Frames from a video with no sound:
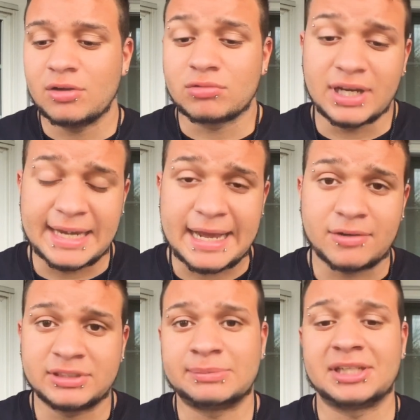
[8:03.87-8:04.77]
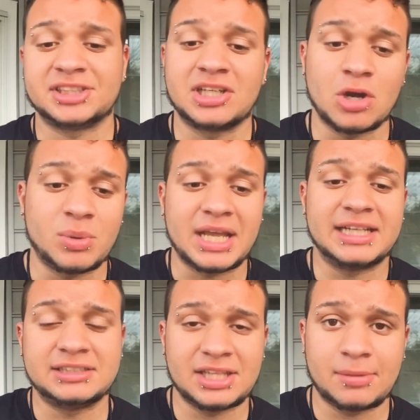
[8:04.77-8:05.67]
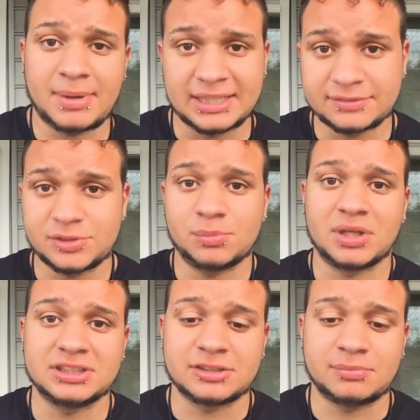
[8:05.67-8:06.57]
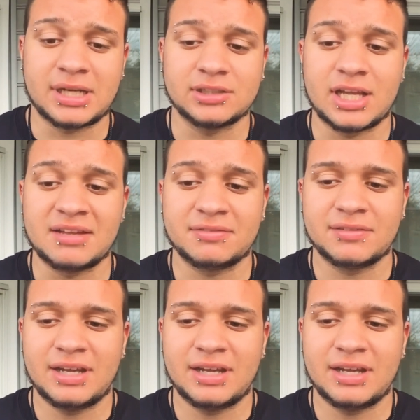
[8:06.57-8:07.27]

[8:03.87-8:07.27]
right now, especially going into the past few months of my life,